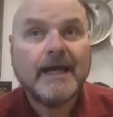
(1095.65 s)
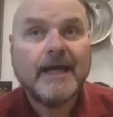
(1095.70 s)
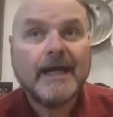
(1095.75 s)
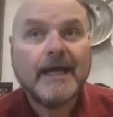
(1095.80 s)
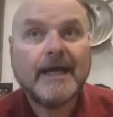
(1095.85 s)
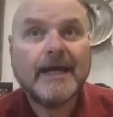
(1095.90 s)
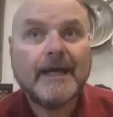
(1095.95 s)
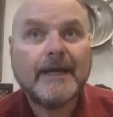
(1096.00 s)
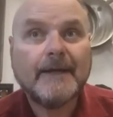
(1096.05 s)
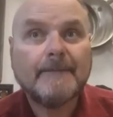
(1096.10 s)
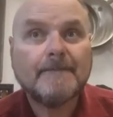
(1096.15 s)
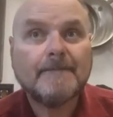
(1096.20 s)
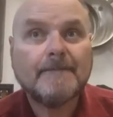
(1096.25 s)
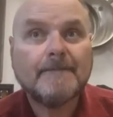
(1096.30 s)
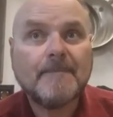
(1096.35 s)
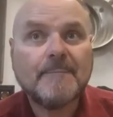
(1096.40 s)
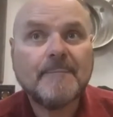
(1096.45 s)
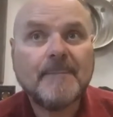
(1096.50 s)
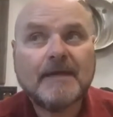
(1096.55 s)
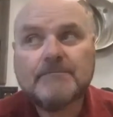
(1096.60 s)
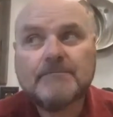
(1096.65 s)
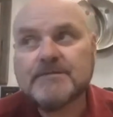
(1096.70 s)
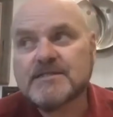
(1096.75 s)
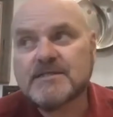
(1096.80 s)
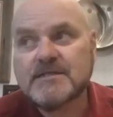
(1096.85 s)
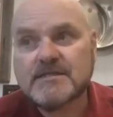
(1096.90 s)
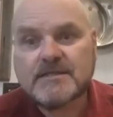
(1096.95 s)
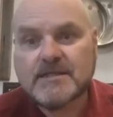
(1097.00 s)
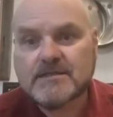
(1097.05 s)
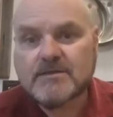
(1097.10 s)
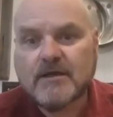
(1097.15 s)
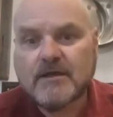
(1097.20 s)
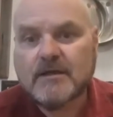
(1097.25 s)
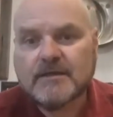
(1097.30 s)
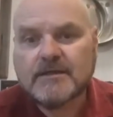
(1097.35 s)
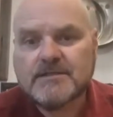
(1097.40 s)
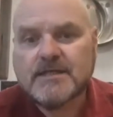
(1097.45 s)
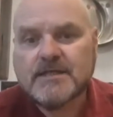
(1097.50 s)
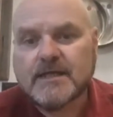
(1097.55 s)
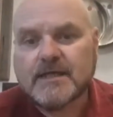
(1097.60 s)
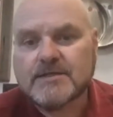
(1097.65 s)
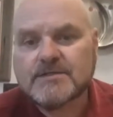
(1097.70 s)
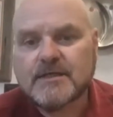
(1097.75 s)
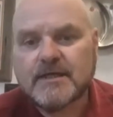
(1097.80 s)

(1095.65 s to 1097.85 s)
That business does not exist.